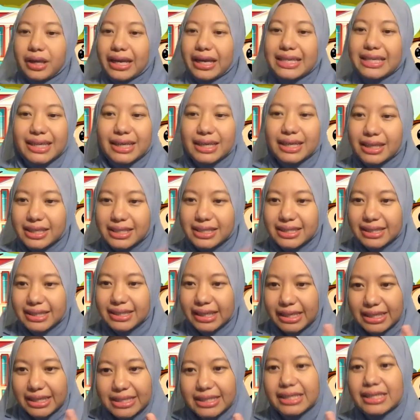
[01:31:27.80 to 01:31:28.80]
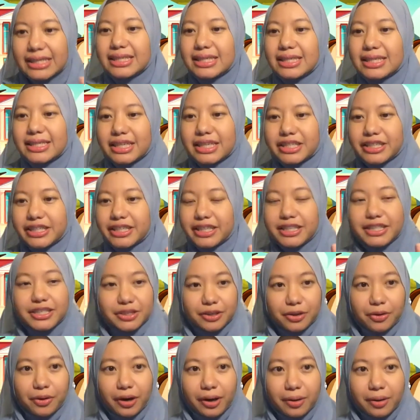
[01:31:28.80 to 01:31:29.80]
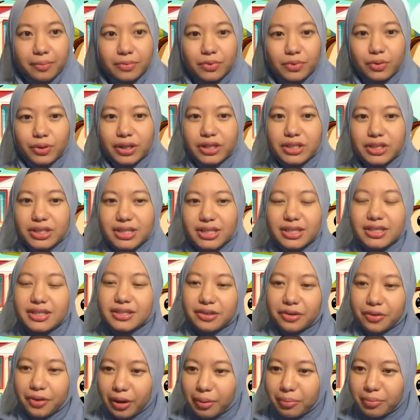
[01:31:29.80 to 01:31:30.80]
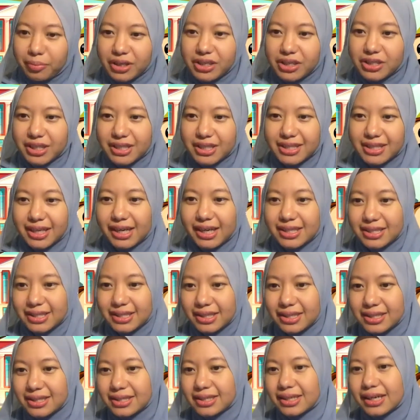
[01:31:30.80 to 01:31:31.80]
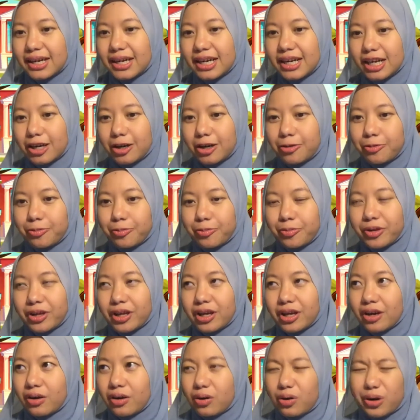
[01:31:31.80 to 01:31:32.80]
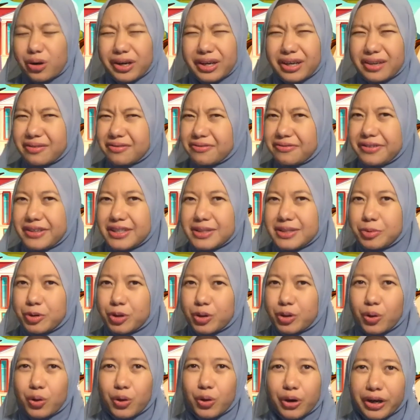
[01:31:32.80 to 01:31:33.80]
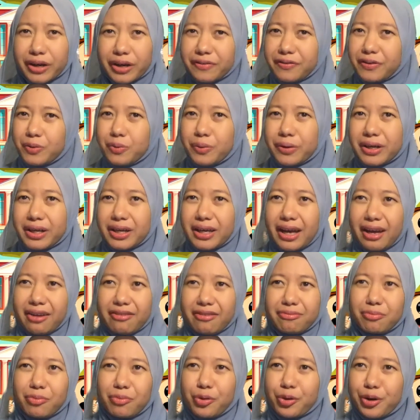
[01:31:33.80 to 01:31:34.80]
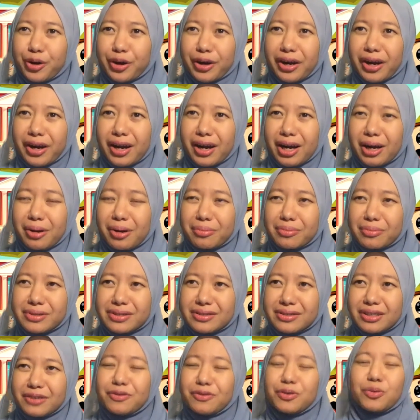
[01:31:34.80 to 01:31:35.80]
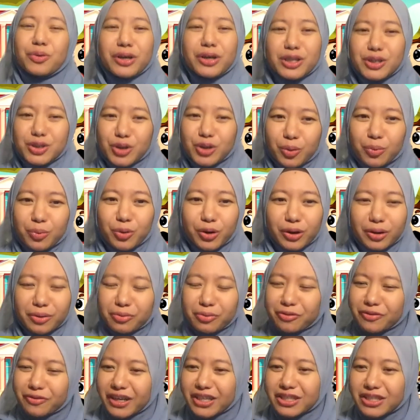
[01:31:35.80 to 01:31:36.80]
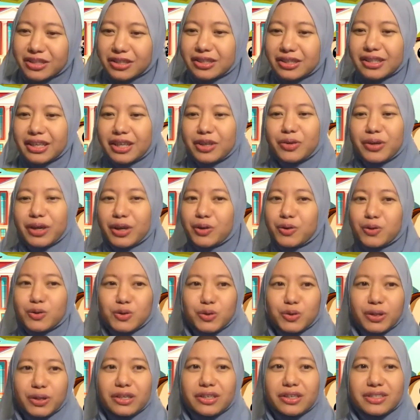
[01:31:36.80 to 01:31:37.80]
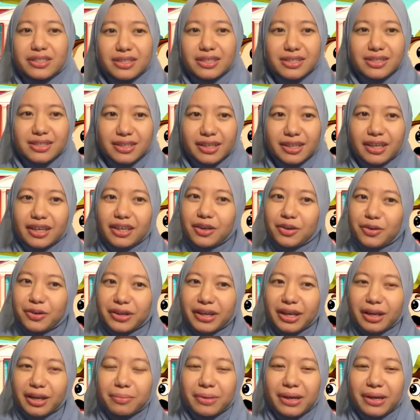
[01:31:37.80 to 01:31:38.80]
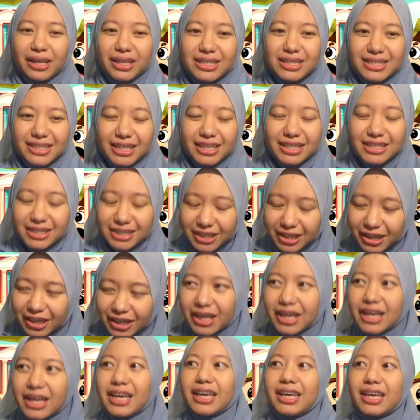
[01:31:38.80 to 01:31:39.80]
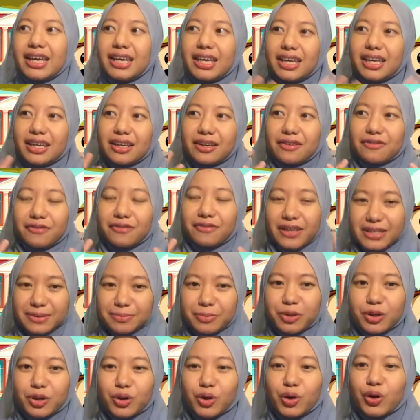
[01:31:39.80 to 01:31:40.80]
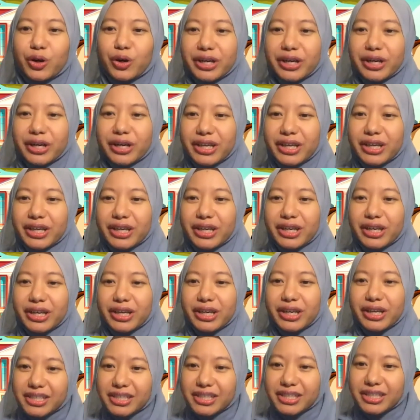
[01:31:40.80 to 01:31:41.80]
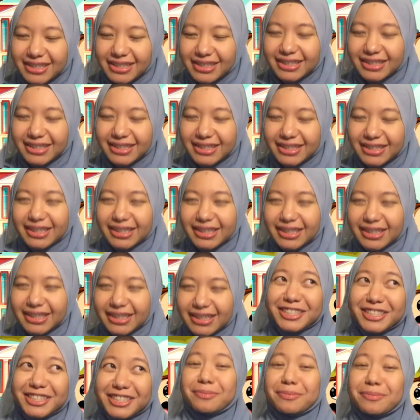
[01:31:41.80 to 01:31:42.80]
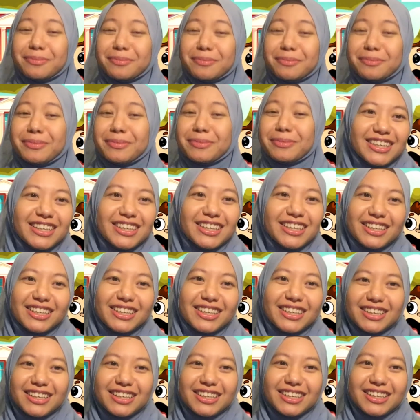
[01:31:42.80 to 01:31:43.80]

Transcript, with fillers: I said, it's the easiest is actually Instagram. You can just Instagram me, Shasa Aziz, um, or Facebook. Okay, or okay. if you want to have more, um, if you want to talk more professional, then you can go to Eartistic Hearing and Balance Center in Facebook or Eartistic Ear to Stick Malaysia in